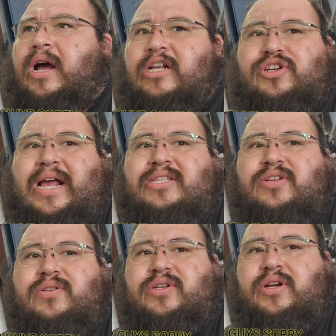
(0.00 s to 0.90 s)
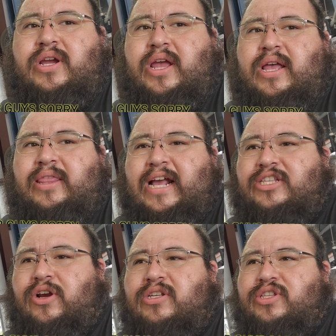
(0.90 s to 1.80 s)
A transducer that
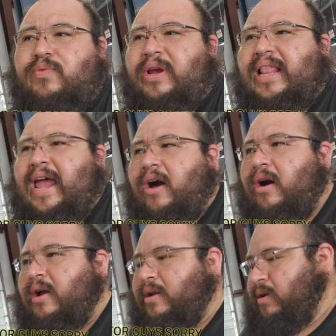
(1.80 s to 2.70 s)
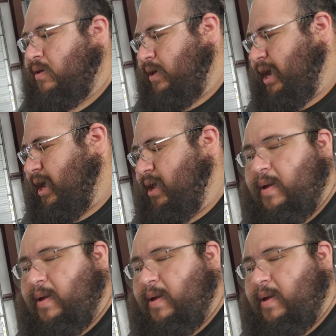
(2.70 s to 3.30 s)
turns the relay on, okay?